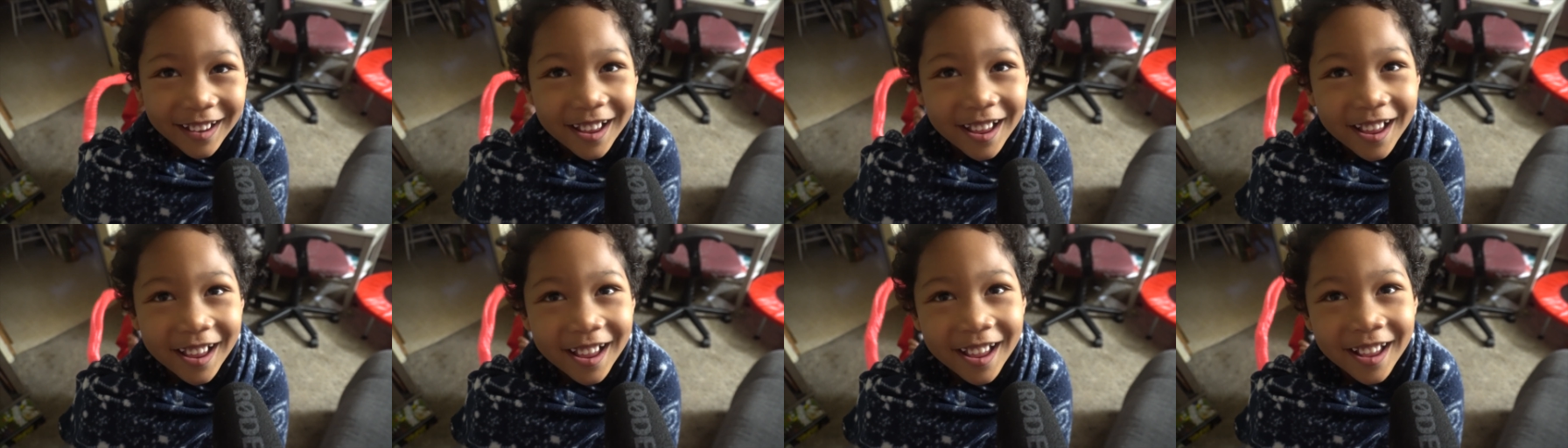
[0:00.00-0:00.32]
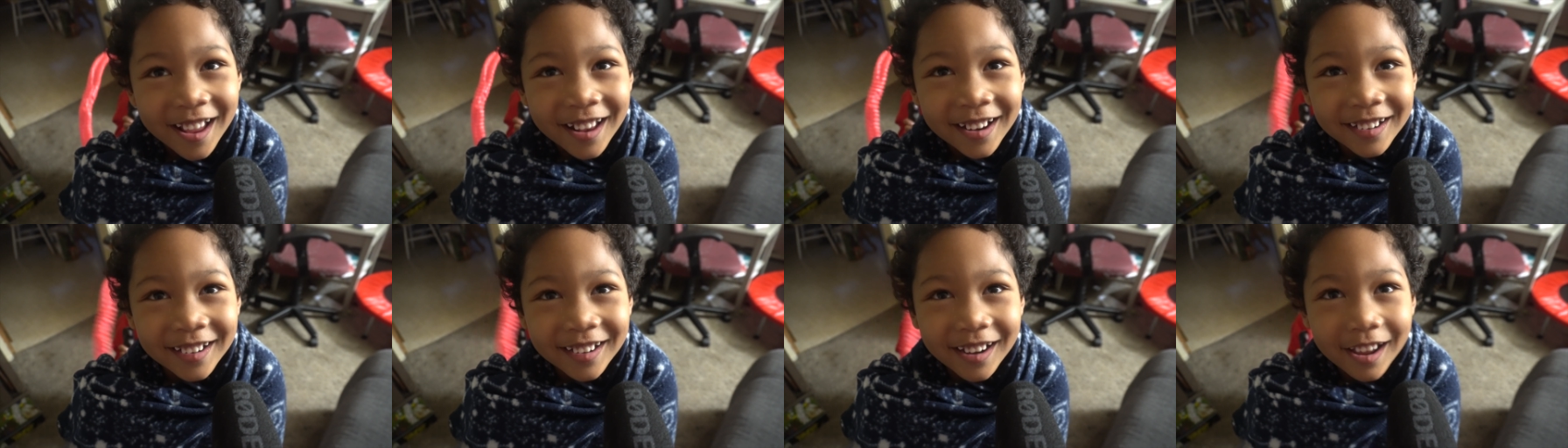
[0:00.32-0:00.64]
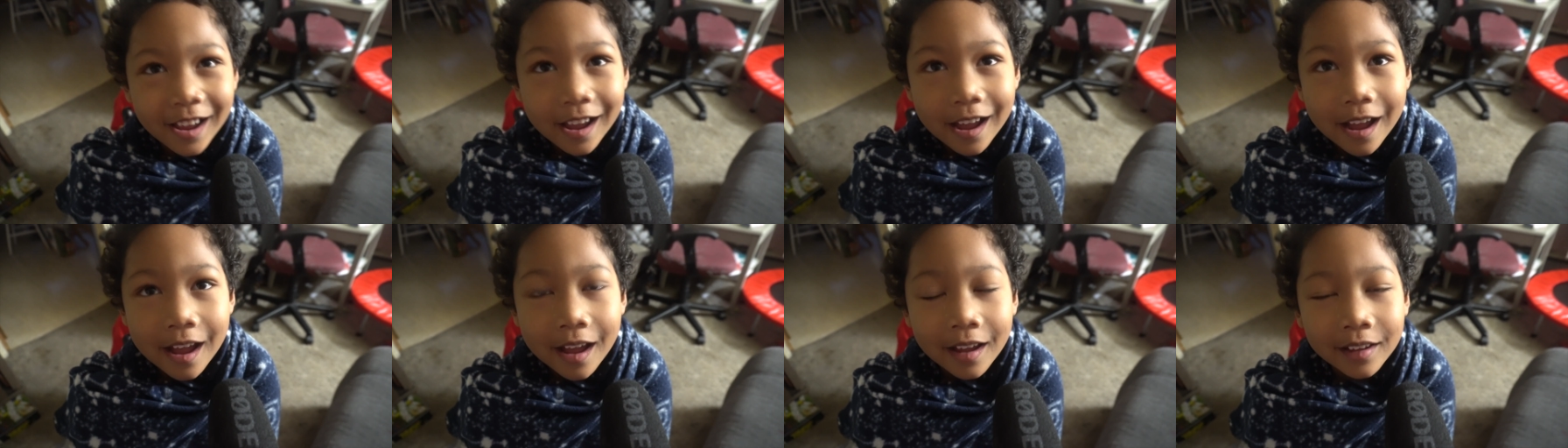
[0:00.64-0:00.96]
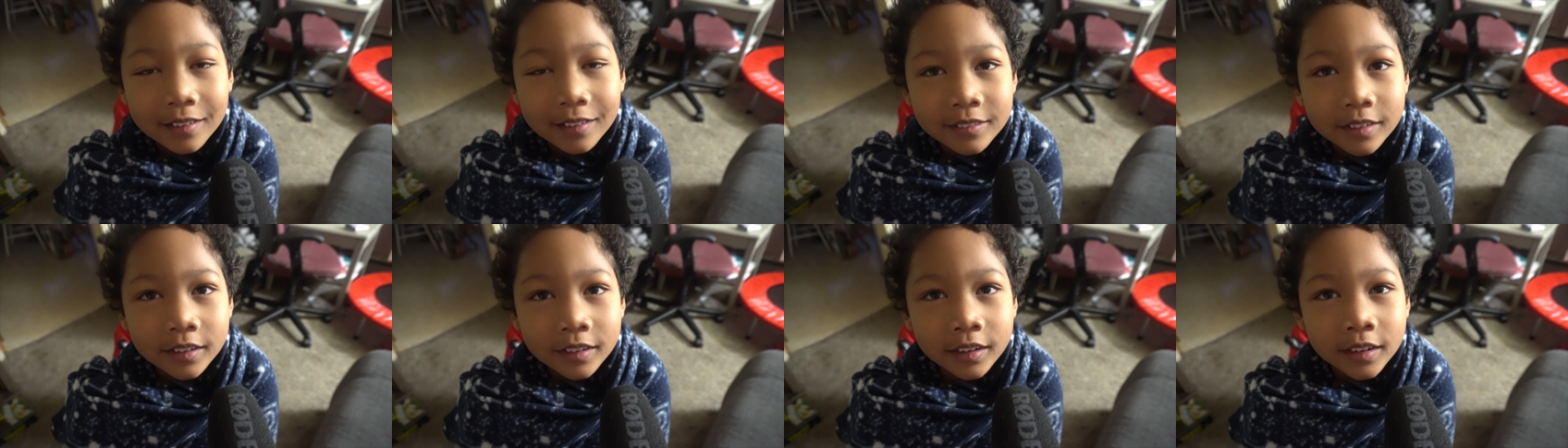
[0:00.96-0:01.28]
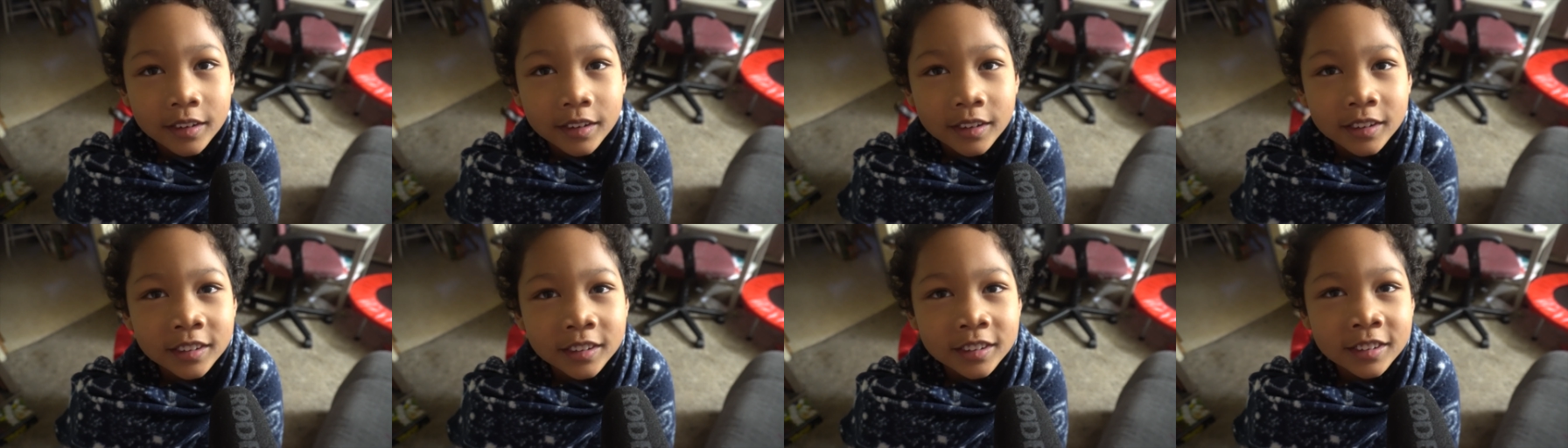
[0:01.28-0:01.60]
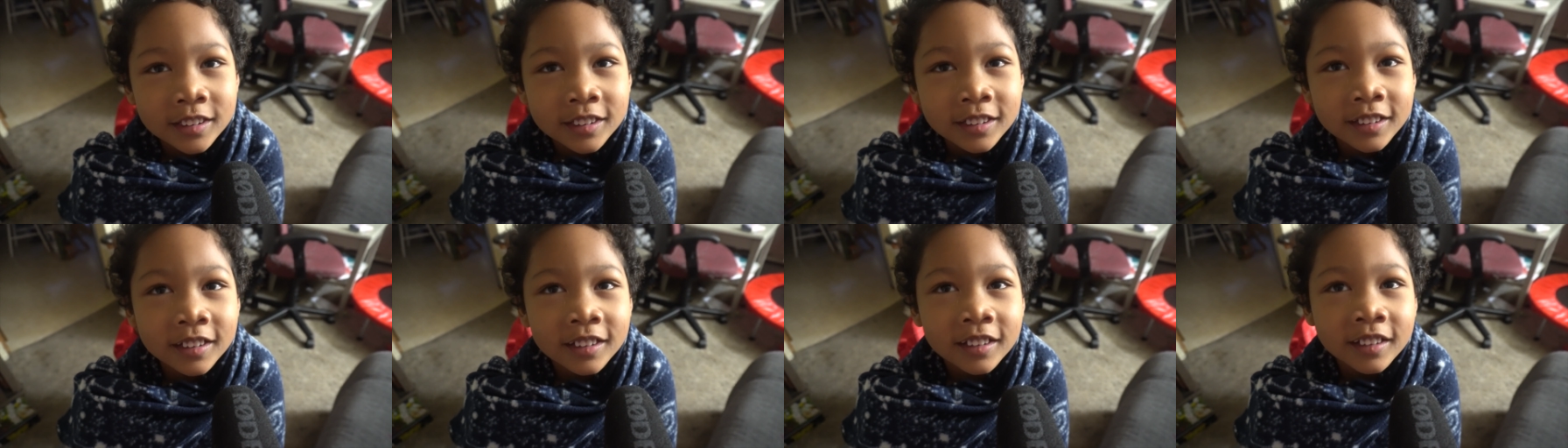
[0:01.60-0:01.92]
and I
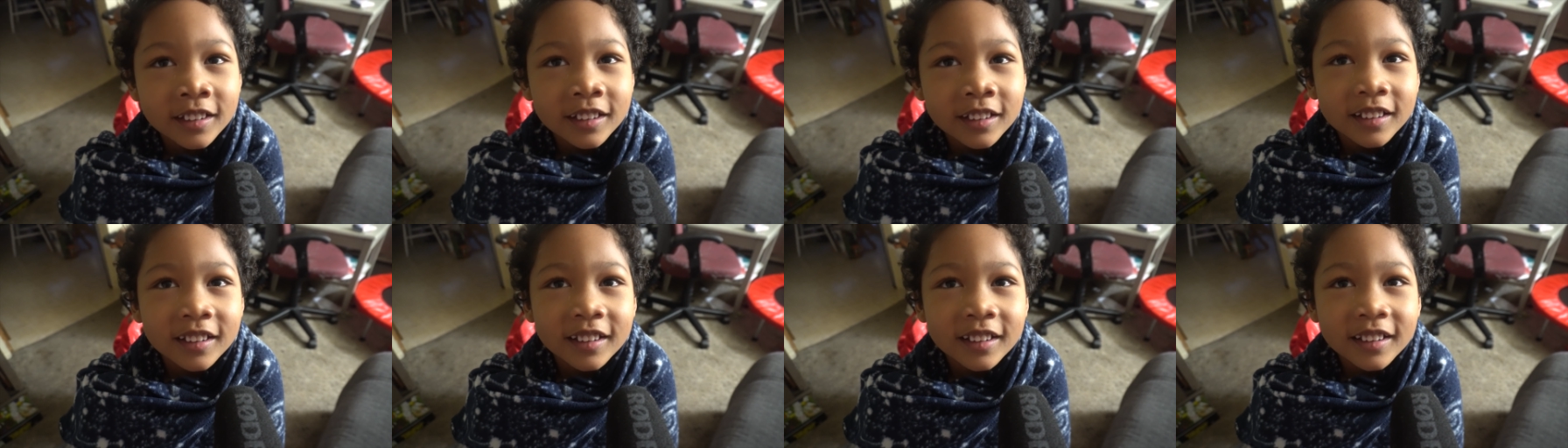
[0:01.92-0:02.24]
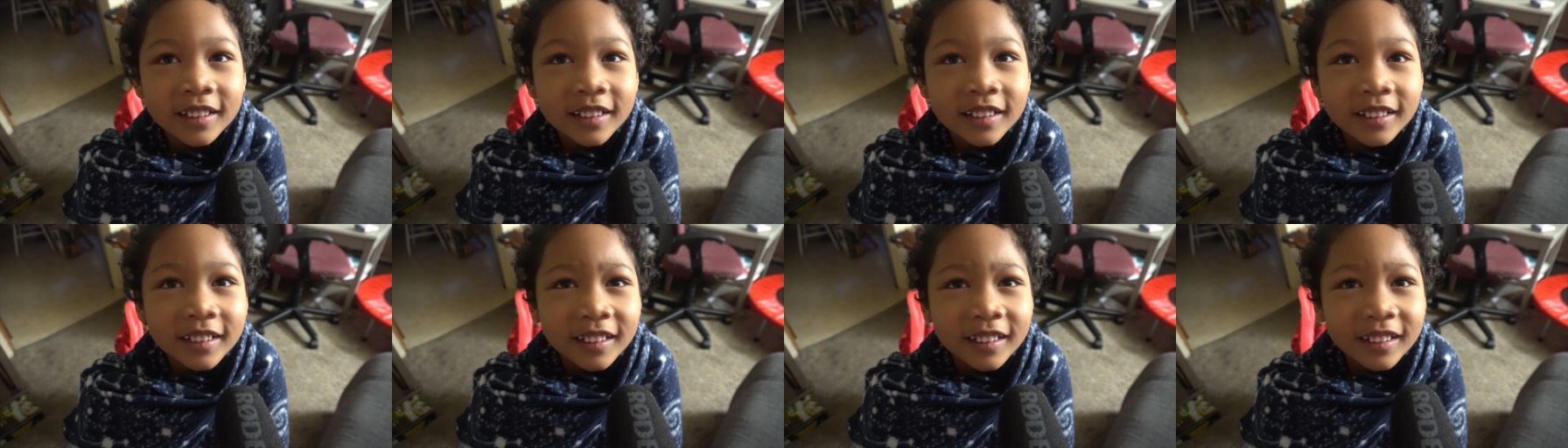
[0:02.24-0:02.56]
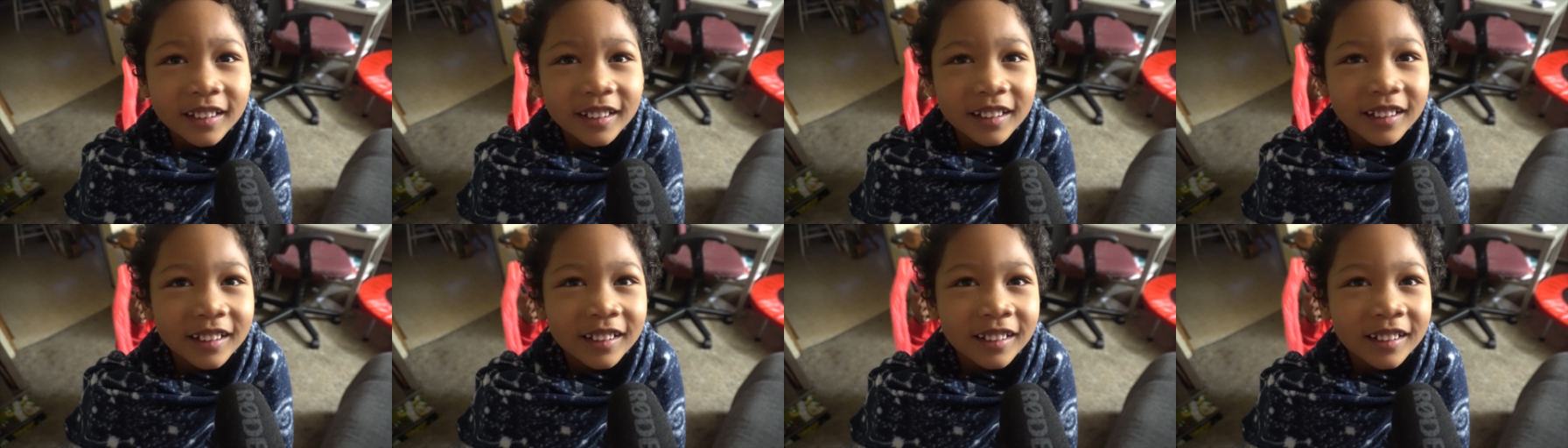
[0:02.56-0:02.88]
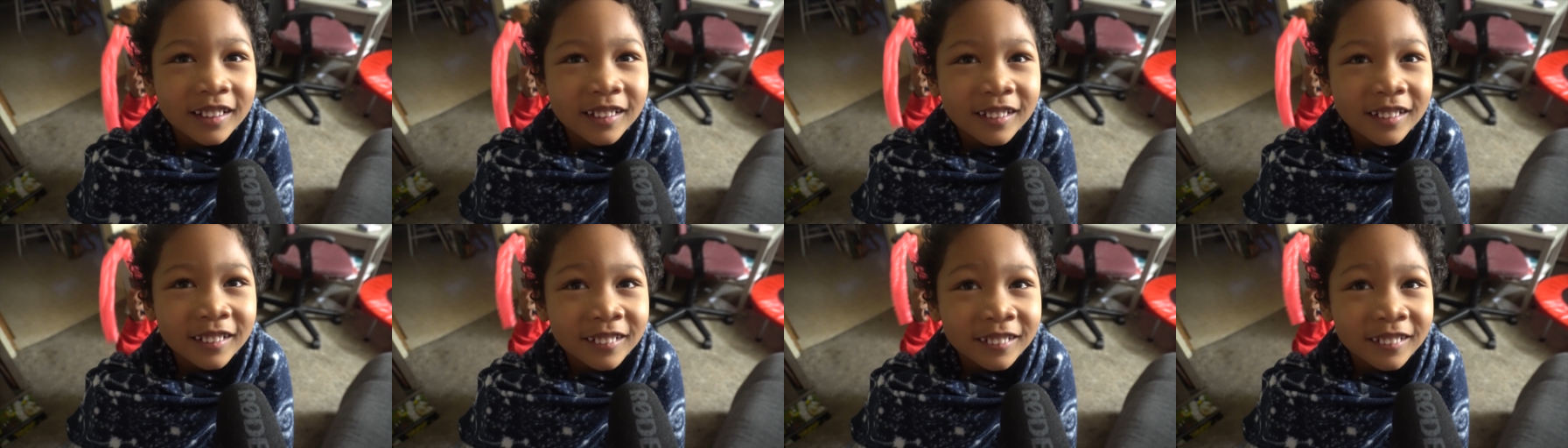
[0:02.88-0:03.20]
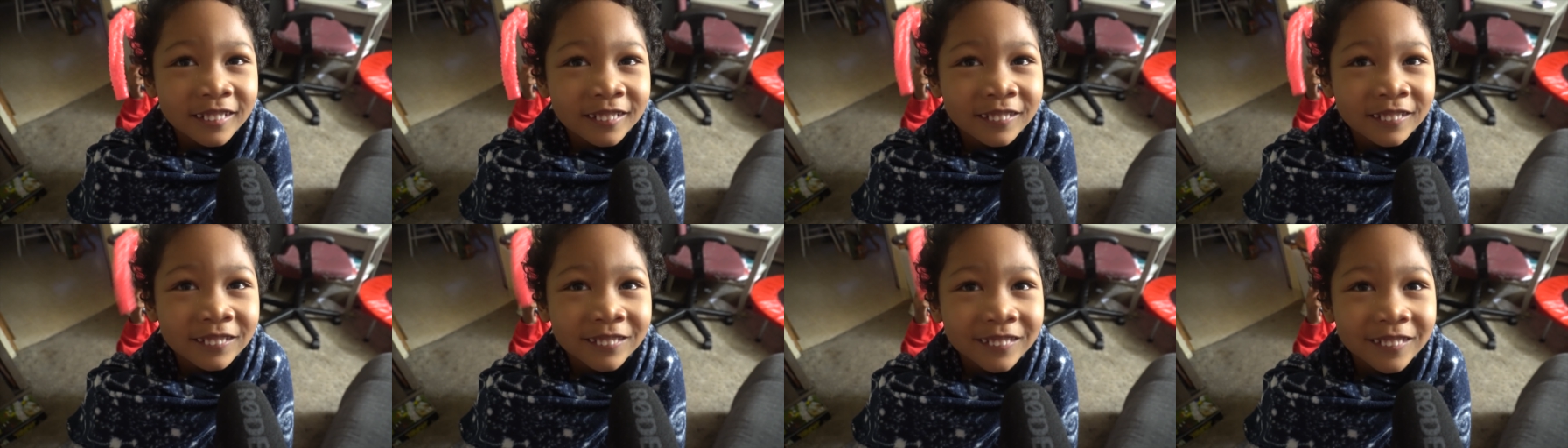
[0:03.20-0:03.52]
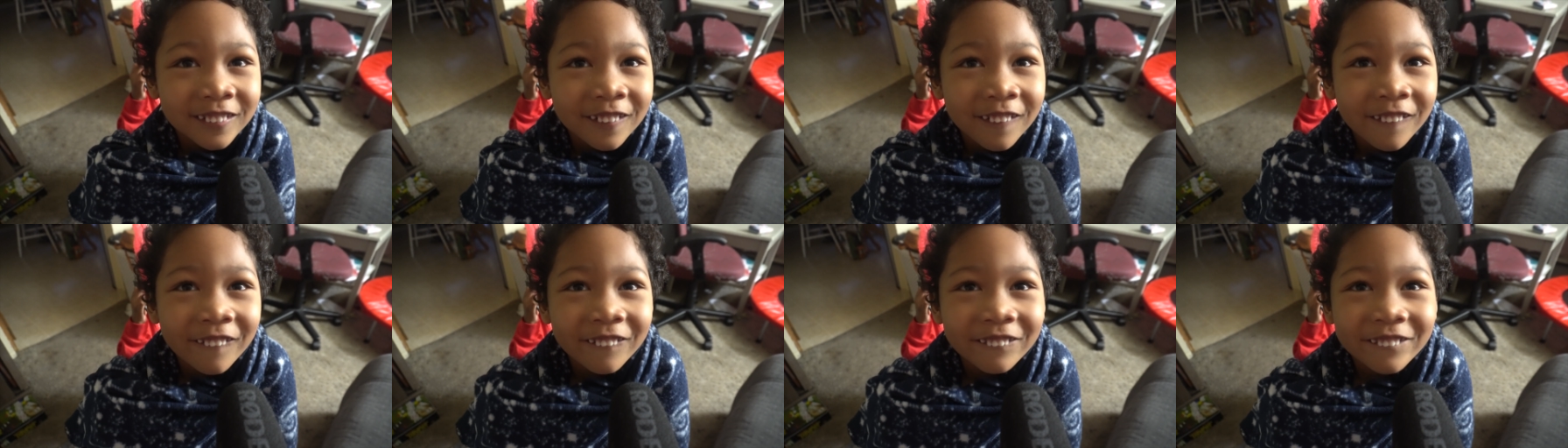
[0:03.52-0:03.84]
just um,
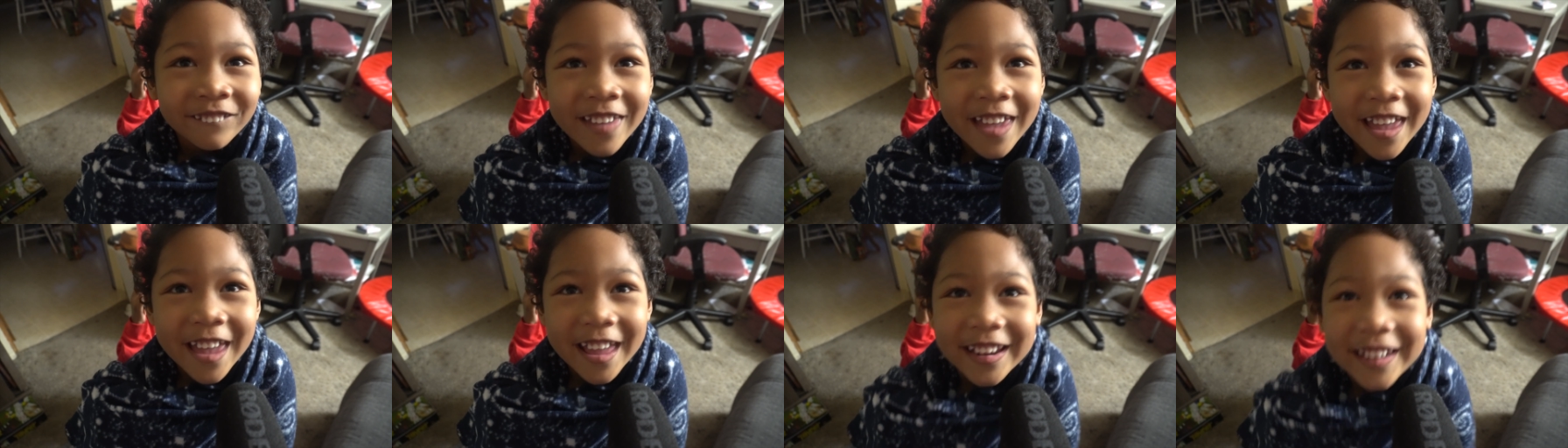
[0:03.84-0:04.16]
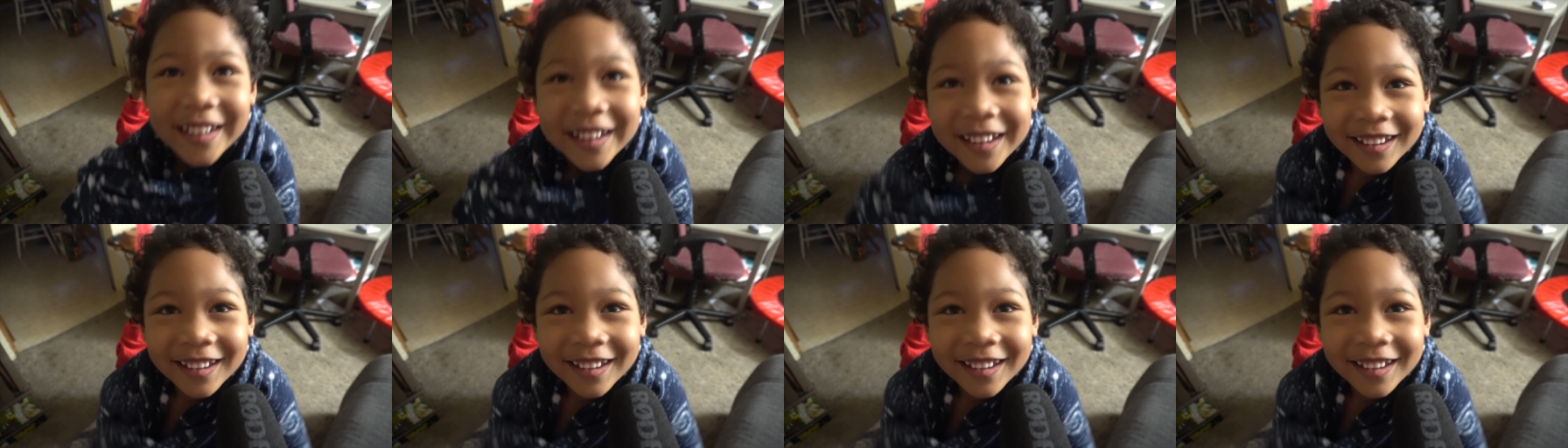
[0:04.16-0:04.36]
go bed.